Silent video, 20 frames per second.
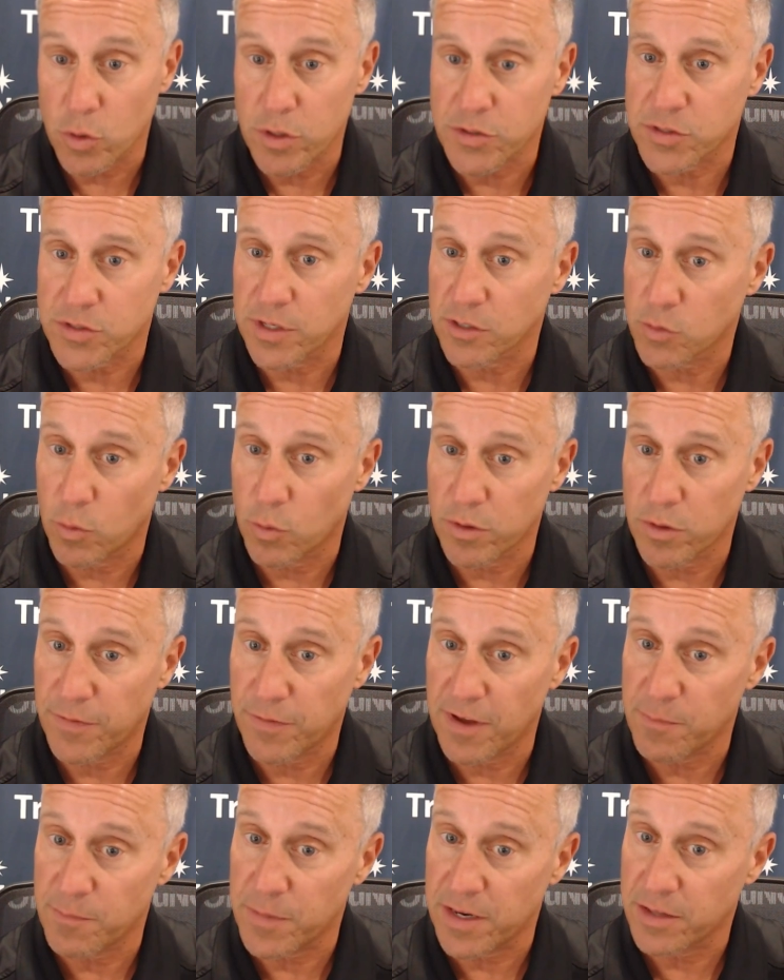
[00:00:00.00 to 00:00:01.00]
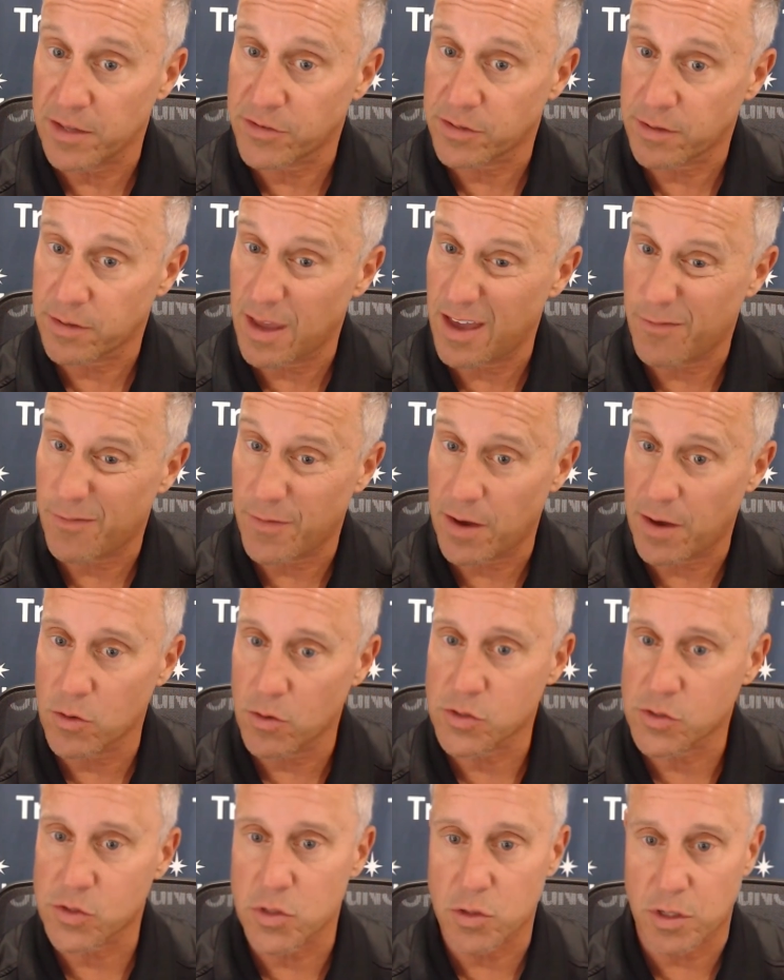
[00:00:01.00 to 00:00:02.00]
It's like twenty-five minutes, half hour,
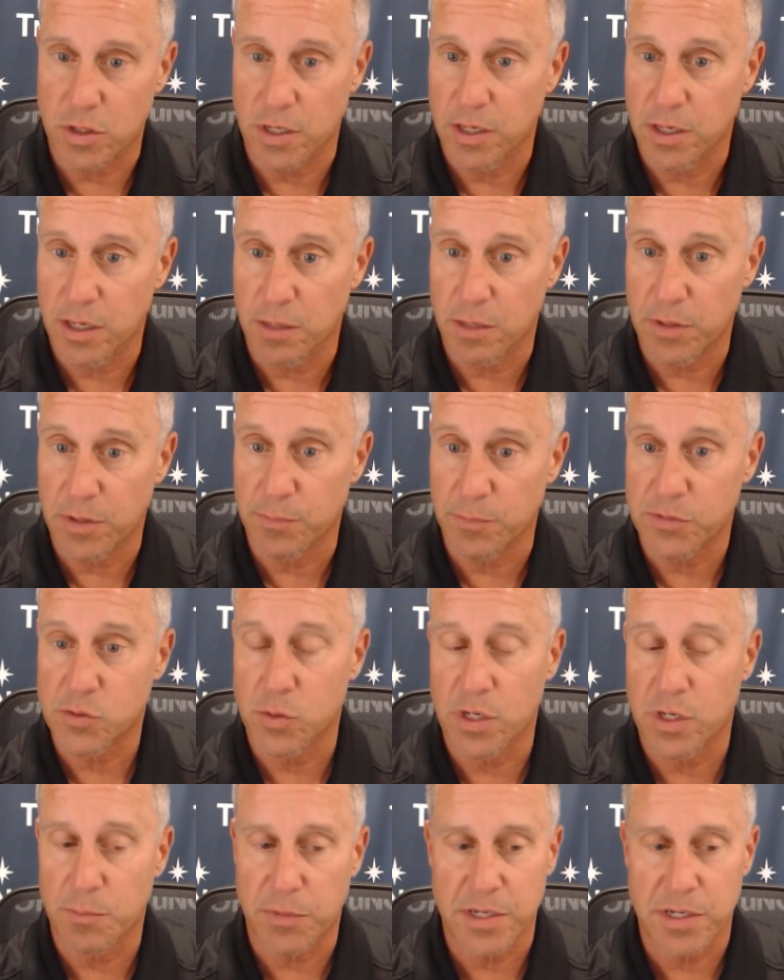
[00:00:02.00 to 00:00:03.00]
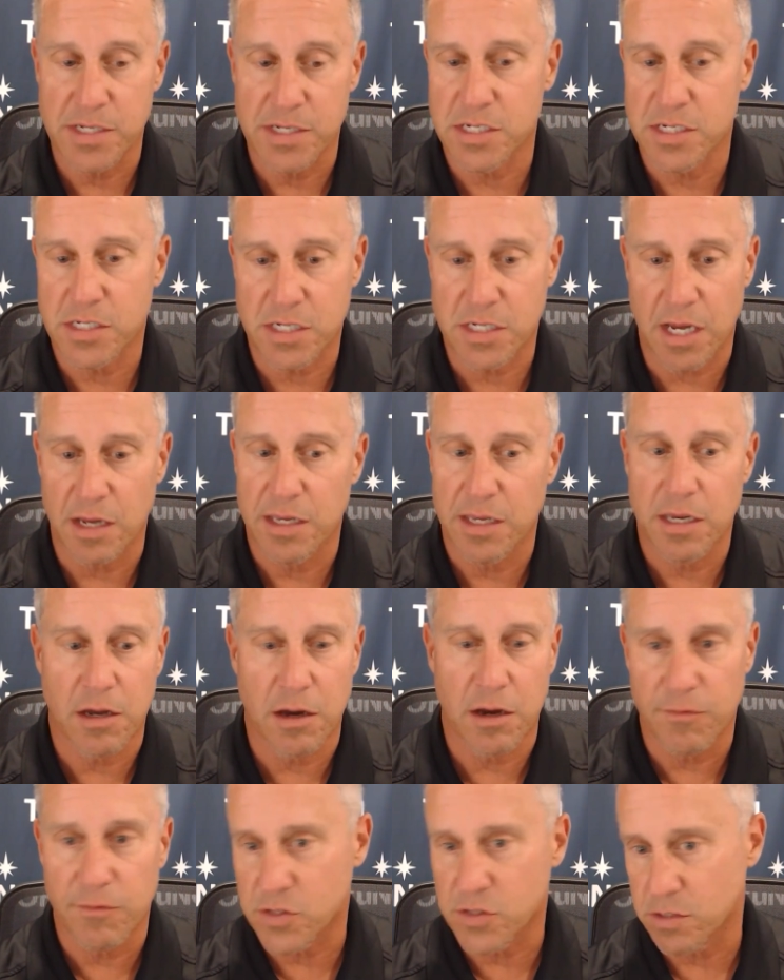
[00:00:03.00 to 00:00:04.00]
so you yeah. can hit him in between. But he's just got he
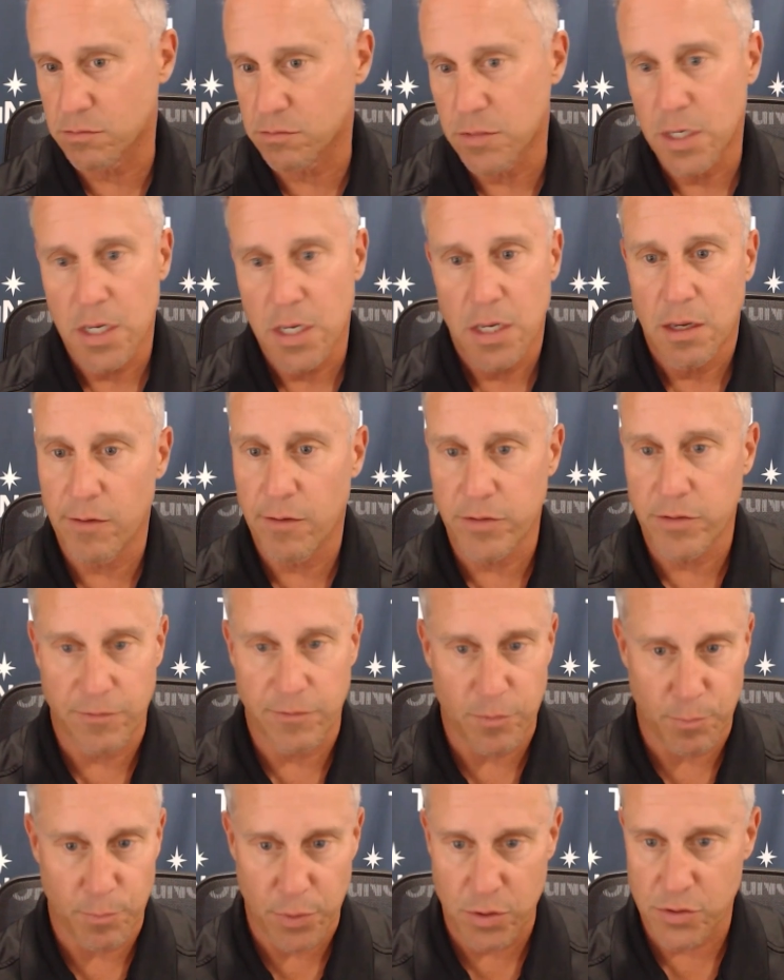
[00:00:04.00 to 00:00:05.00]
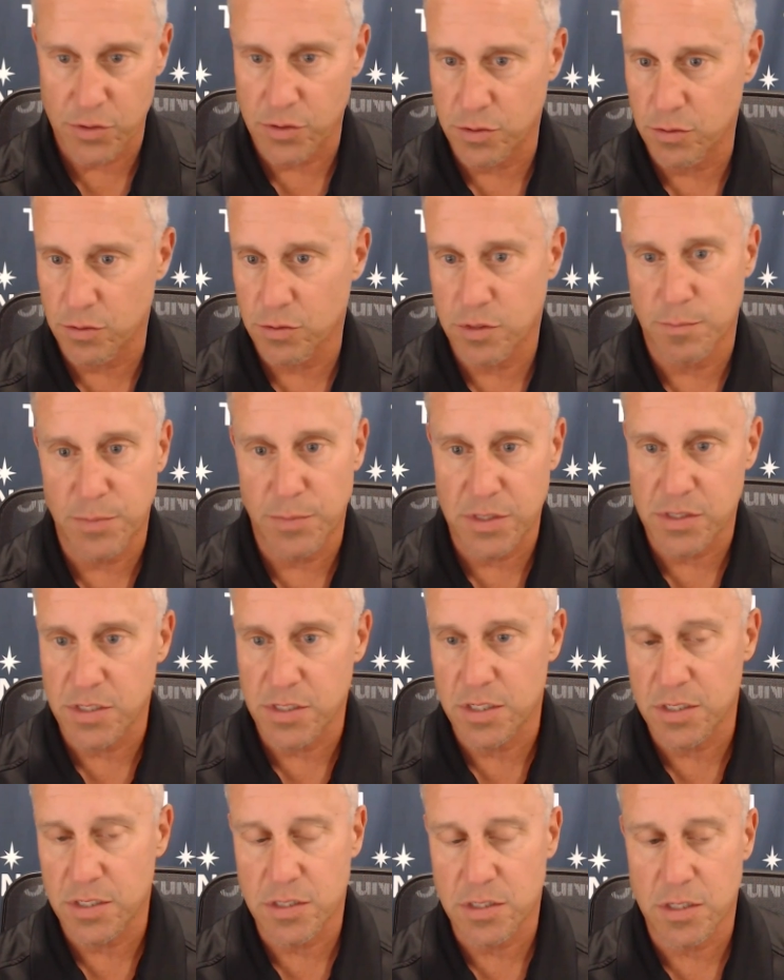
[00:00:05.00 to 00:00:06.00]
covers everything from personal to
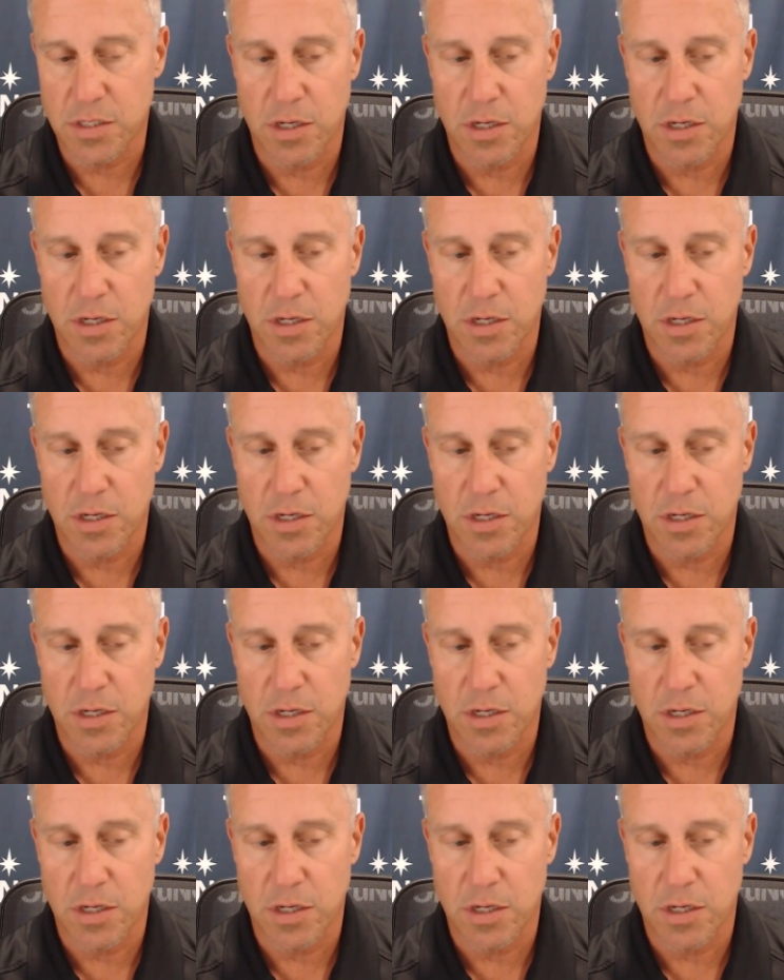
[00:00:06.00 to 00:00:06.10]
business.